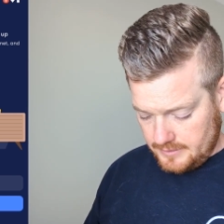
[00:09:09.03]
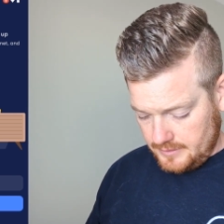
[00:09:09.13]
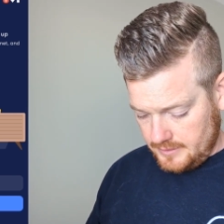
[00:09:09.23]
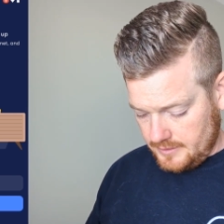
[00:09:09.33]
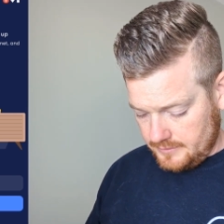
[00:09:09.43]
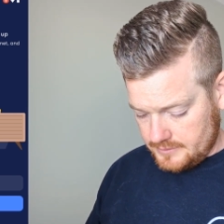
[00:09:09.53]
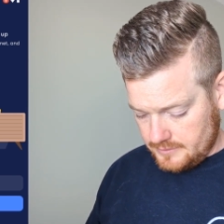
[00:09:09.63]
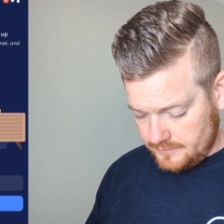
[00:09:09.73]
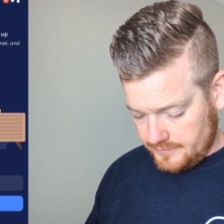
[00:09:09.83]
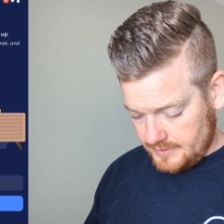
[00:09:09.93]
Uh,
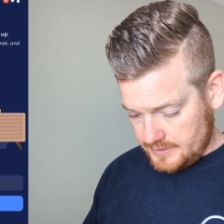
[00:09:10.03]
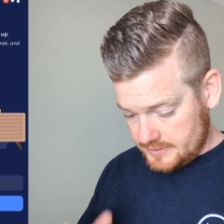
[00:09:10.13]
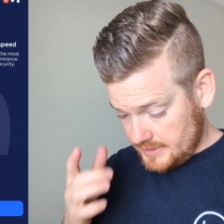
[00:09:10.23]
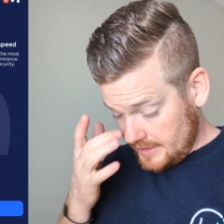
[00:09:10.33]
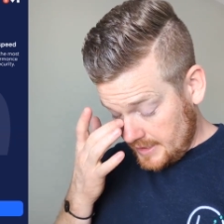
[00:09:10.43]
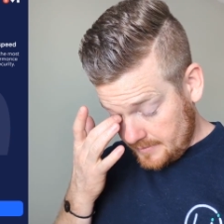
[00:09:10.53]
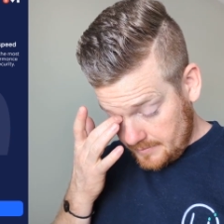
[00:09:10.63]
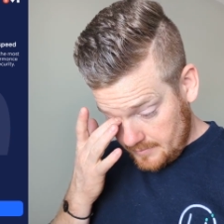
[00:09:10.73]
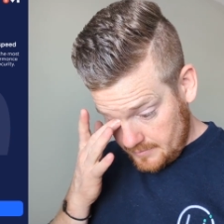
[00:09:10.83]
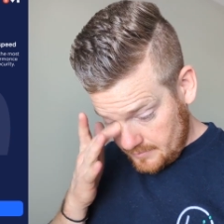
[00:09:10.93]
so finish setup,
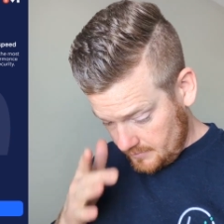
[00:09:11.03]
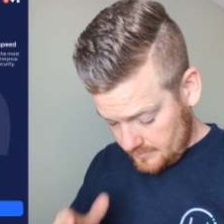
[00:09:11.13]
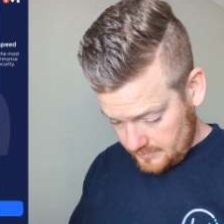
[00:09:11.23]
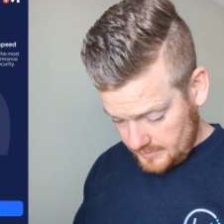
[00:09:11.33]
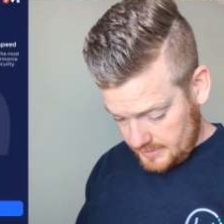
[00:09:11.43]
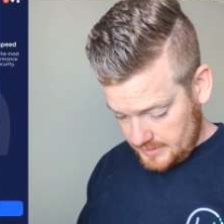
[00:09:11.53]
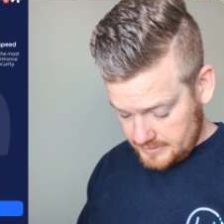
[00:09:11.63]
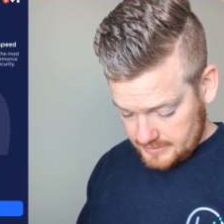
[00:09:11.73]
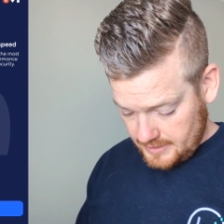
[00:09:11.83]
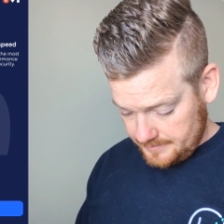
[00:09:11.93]
it
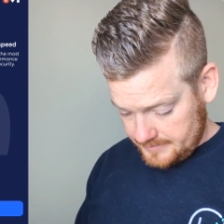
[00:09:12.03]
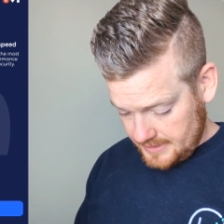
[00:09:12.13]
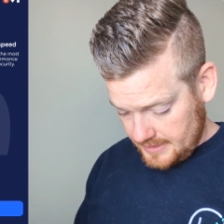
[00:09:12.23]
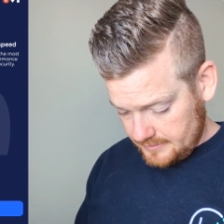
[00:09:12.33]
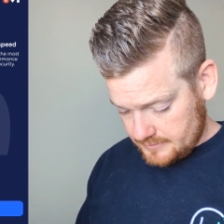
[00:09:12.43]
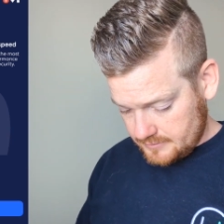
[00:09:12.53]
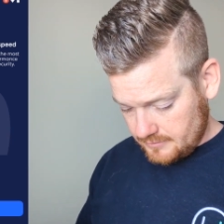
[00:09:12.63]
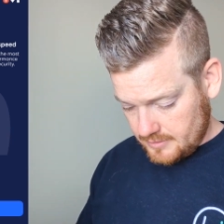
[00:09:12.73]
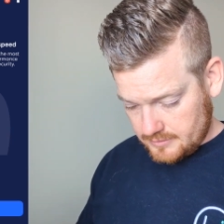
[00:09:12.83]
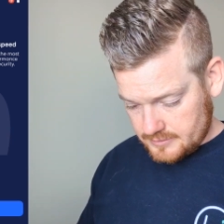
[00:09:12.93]
needs to update,
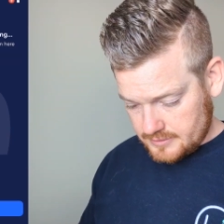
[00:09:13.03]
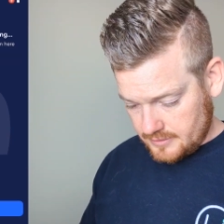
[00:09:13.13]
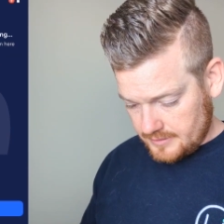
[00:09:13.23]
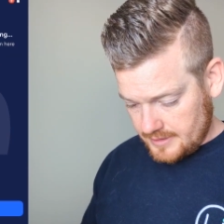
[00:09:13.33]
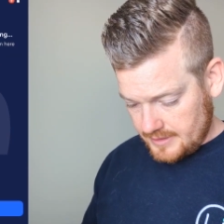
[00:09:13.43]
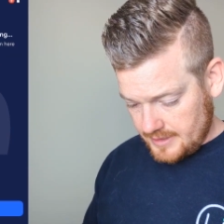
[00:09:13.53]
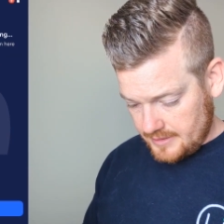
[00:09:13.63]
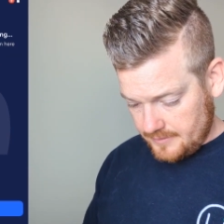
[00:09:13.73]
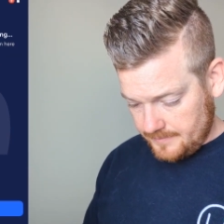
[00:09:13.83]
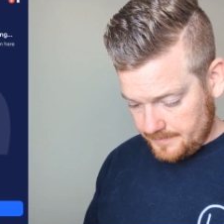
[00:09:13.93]
so I'll install that
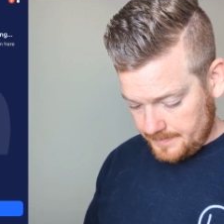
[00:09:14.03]
now.